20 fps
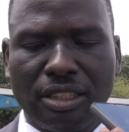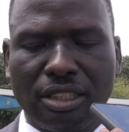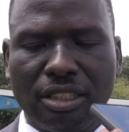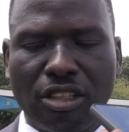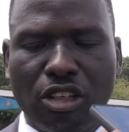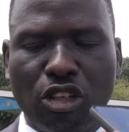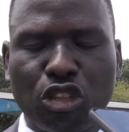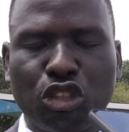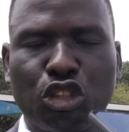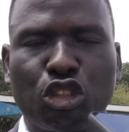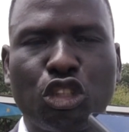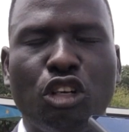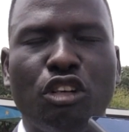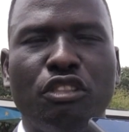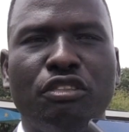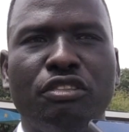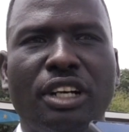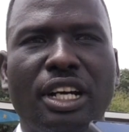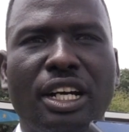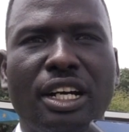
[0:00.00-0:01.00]

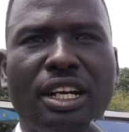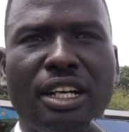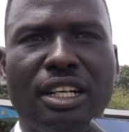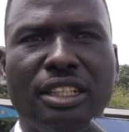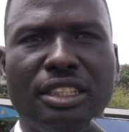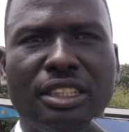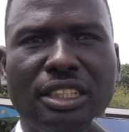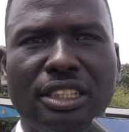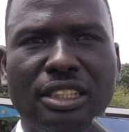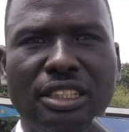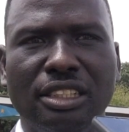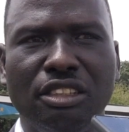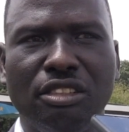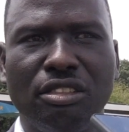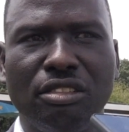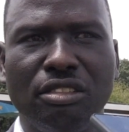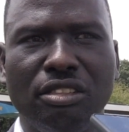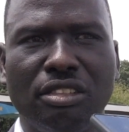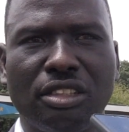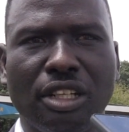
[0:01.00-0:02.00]
October, the
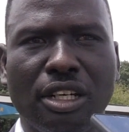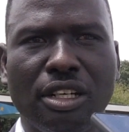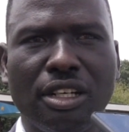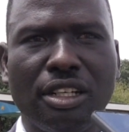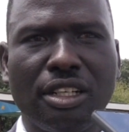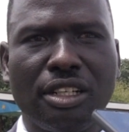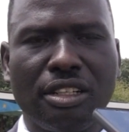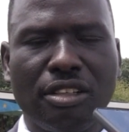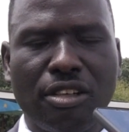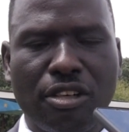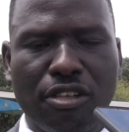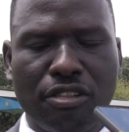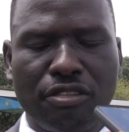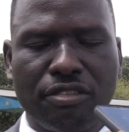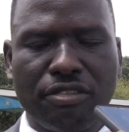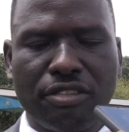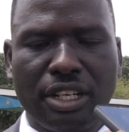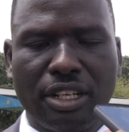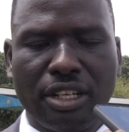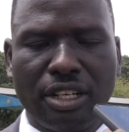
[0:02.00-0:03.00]
issues
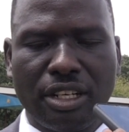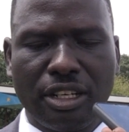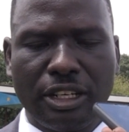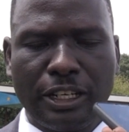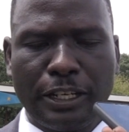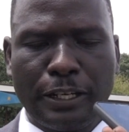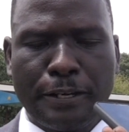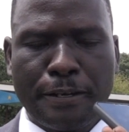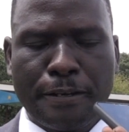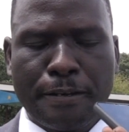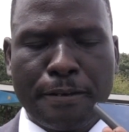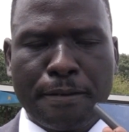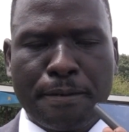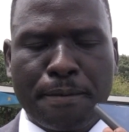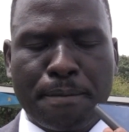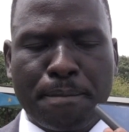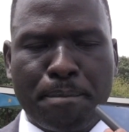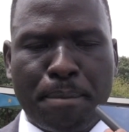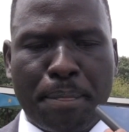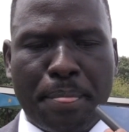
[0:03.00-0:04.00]
of
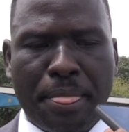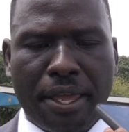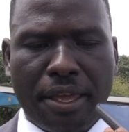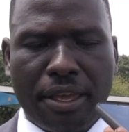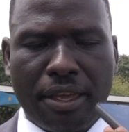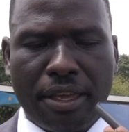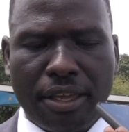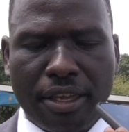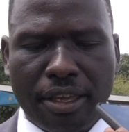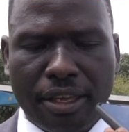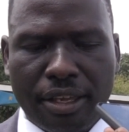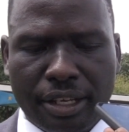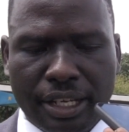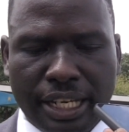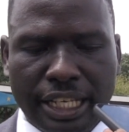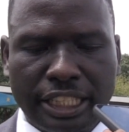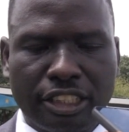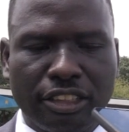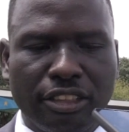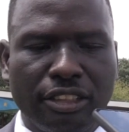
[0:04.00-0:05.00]
the
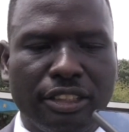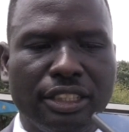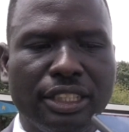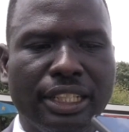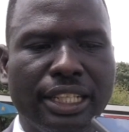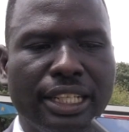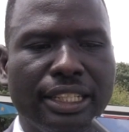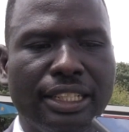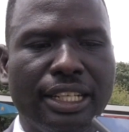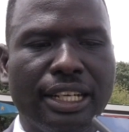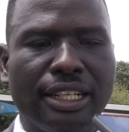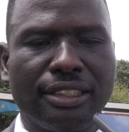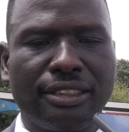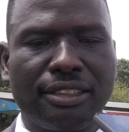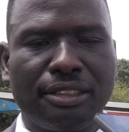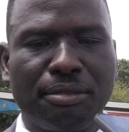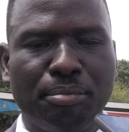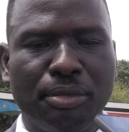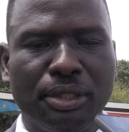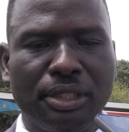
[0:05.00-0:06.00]
cattle
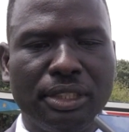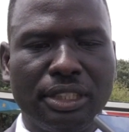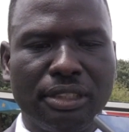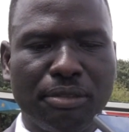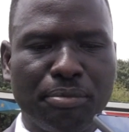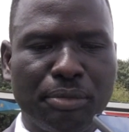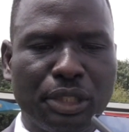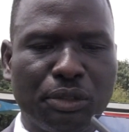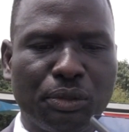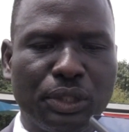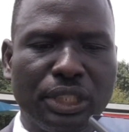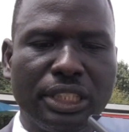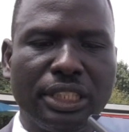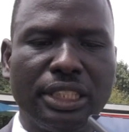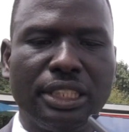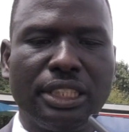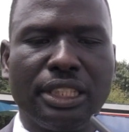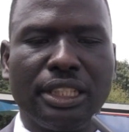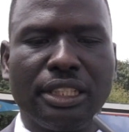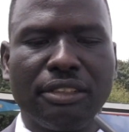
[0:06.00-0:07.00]
headers
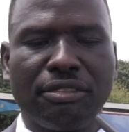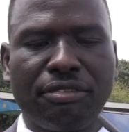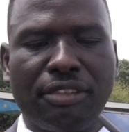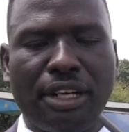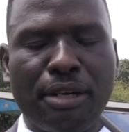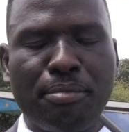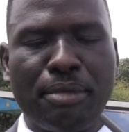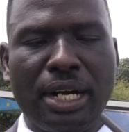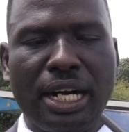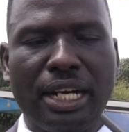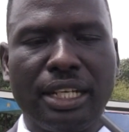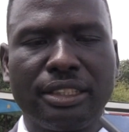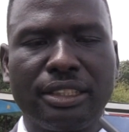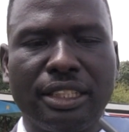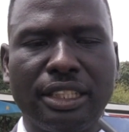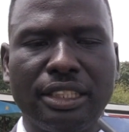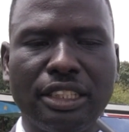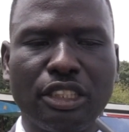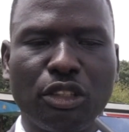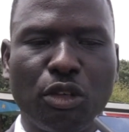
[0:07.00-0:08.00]
between the farmers
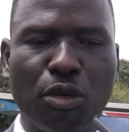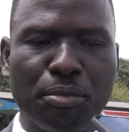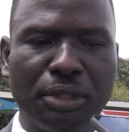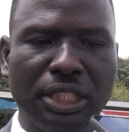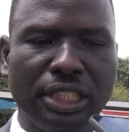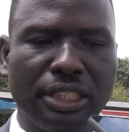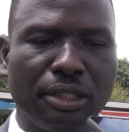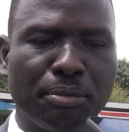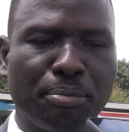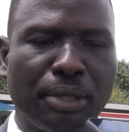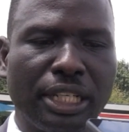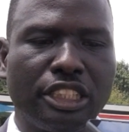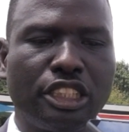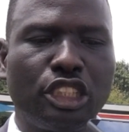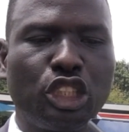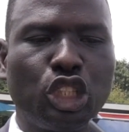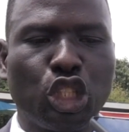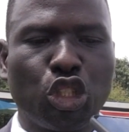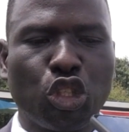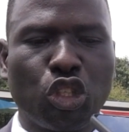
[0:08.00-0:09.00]
and the community.
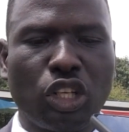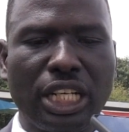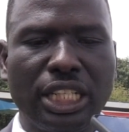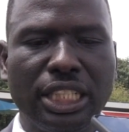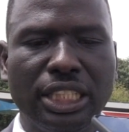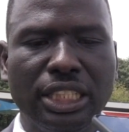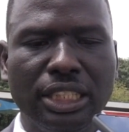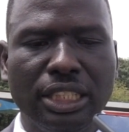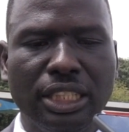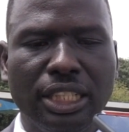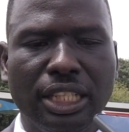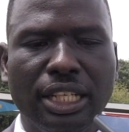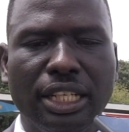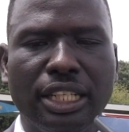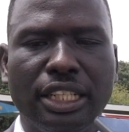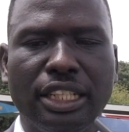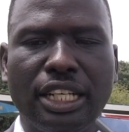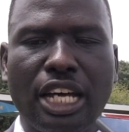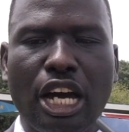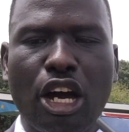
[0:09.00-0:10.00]
But generally,
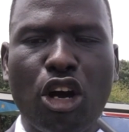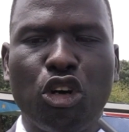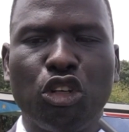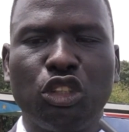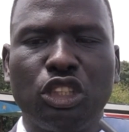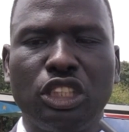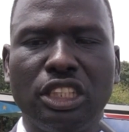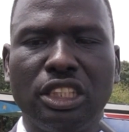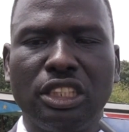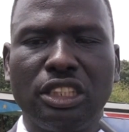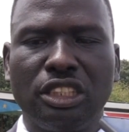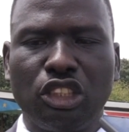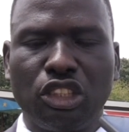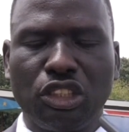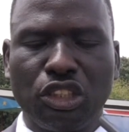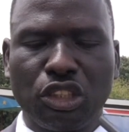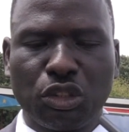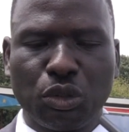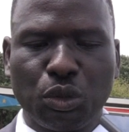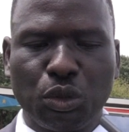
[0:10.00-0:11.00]
now the
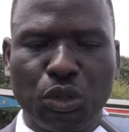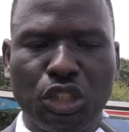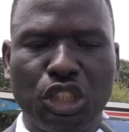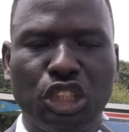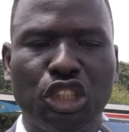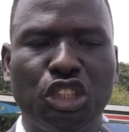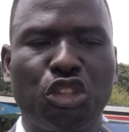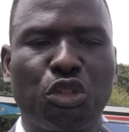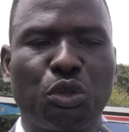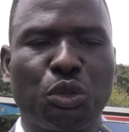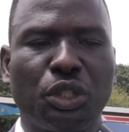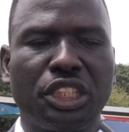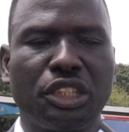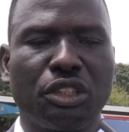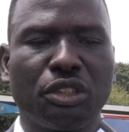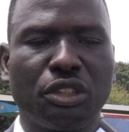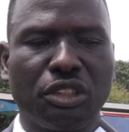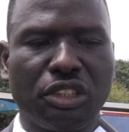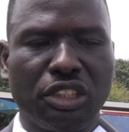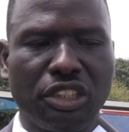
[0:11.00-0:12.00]
security
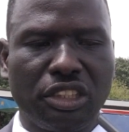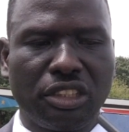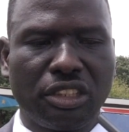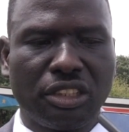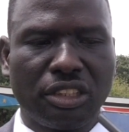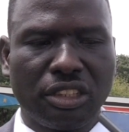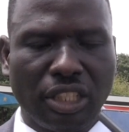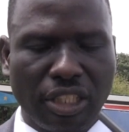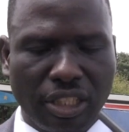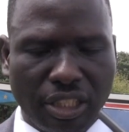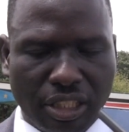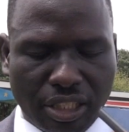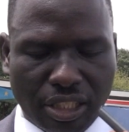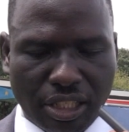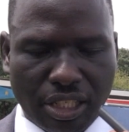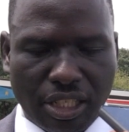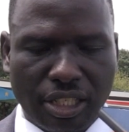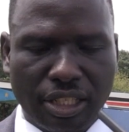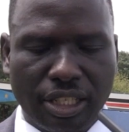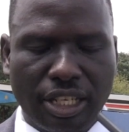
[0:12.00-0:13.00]
situation is
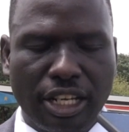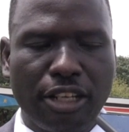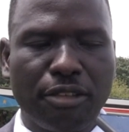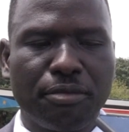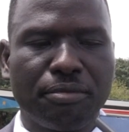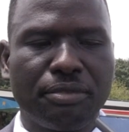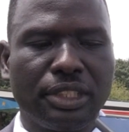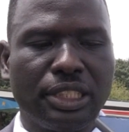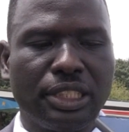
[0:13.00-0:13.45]
calm